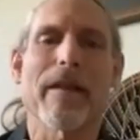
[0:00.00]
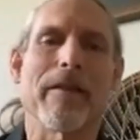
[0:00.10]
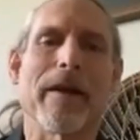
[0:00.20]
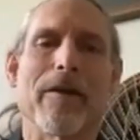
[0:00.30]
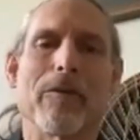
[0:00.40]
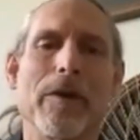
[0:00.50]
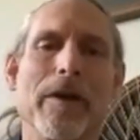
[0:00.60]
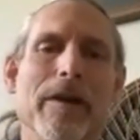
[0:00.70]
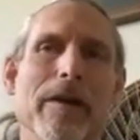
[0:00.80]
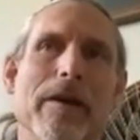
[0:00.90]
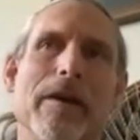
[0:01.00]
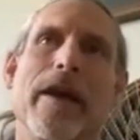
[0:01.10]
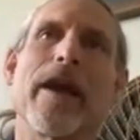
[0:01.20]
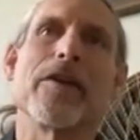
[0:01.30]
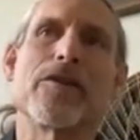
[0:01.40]
that we
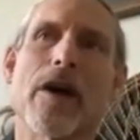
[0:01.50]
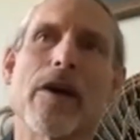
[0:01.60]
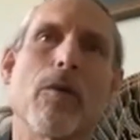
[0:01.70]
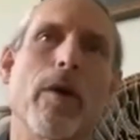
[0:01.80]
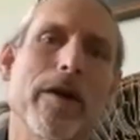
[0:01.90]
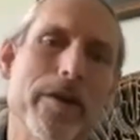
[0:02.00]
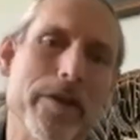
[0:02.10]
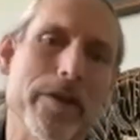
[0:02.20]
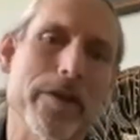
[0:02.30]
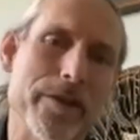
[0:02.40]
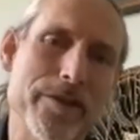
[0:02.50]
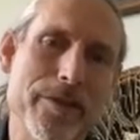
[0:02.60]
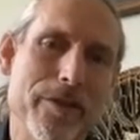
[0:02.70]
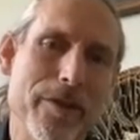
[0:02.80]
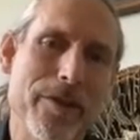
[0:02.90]
gauge our awareness
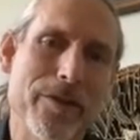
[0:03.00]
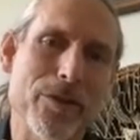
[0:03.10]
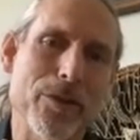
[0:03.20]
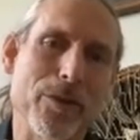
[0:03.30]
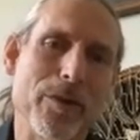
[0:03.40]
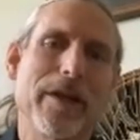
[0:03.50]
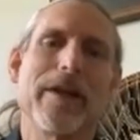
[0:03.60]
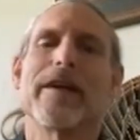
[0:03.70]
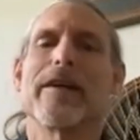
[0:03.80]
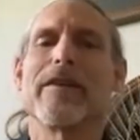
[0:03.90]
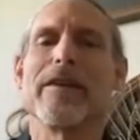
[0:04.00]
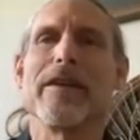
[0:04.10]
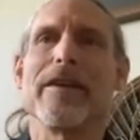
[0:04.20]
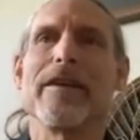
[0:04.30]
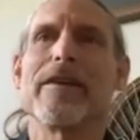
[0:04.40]
to
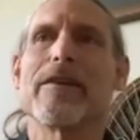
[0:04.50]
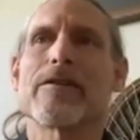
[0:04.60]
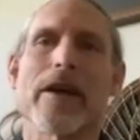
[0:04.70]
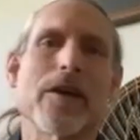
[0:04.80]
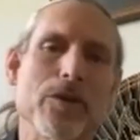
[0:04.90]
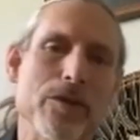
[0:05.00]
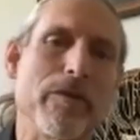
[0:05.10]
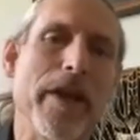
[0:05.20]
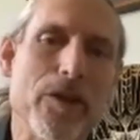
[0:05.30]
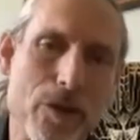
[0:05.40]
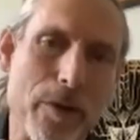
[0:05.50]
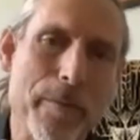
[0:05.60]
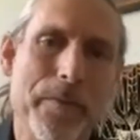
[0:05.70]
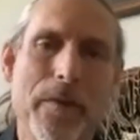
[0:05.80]
the cycles of nature.